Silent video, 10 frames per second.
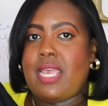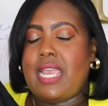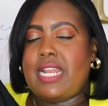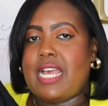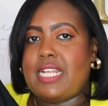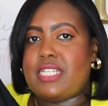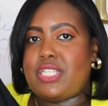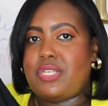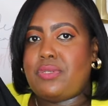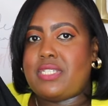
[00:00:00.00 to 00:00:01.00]
It has
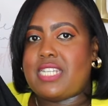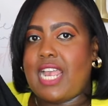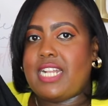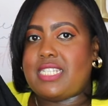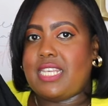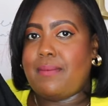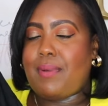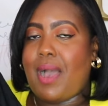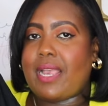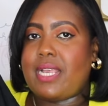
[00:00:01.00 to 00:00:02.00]
two side seam
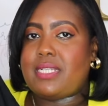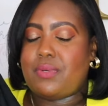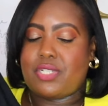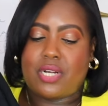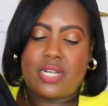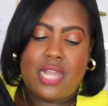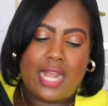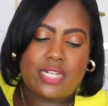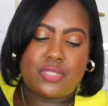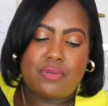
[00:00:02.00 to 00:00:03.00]
pockets which are
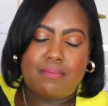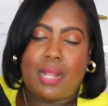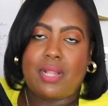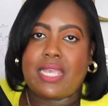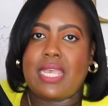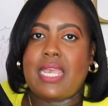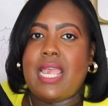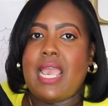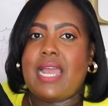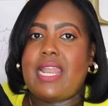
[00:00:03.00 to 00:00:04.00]
not too bulky
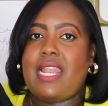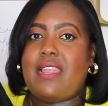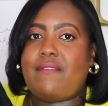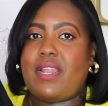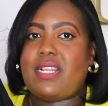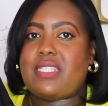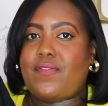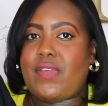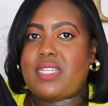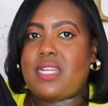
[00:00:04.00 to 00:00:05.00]
and I love that
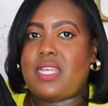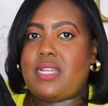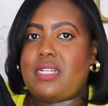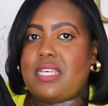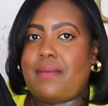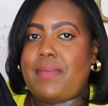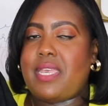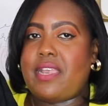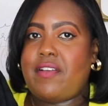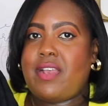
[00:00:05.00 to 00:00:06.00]
it's fitted in the
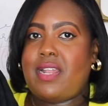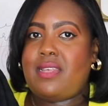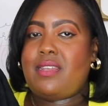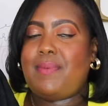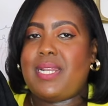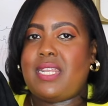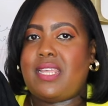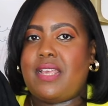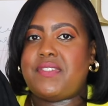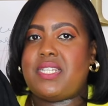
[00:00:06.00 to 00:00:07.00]
tummy area a little bit
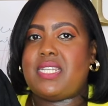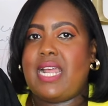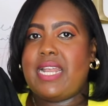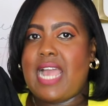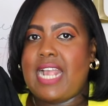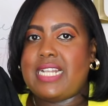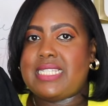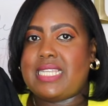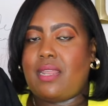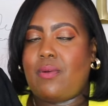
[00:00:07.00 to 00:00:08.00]
it gives it that
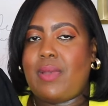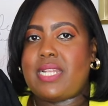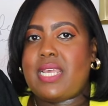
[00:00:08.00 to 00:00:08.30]
nice silhouette